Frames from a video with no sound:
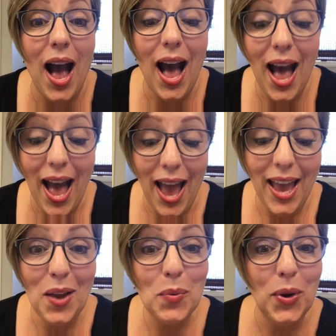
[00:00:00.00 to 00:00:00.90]

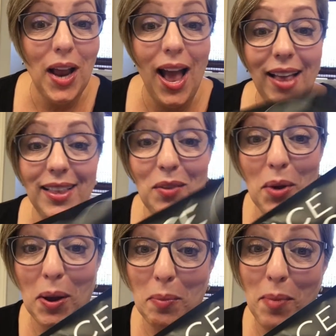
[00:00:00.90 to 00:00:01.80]
I would highly
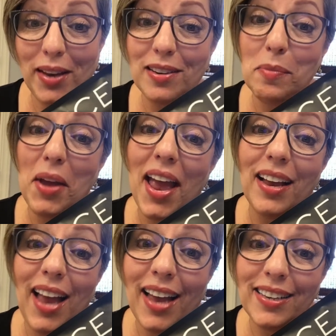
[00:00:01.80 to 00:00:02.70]
recommend them,
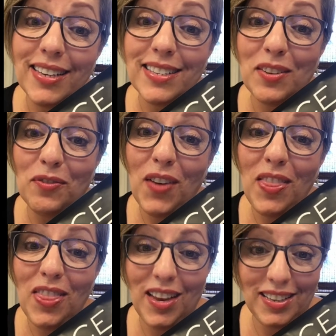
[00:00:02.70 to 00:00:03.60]
and it's a
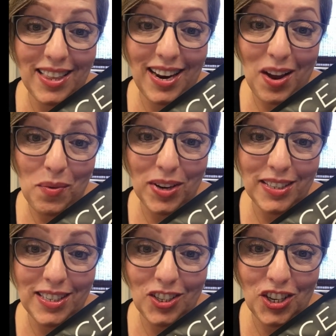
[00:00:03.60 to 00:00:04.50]
fun thing that I
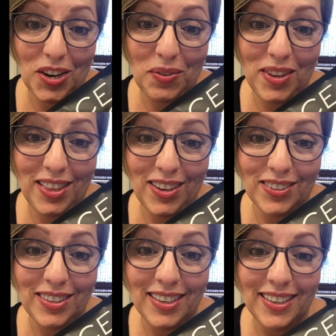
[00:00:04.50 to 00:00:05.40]
wanted to share with you.
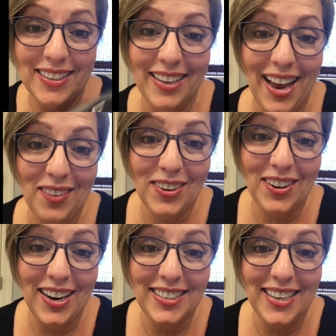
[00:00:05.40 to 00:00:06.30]
Have a
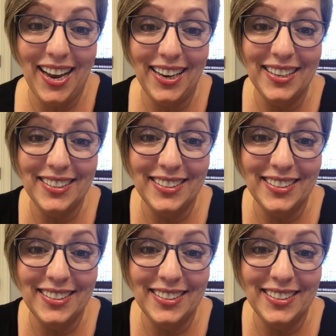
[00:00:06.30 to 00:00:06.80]
great day.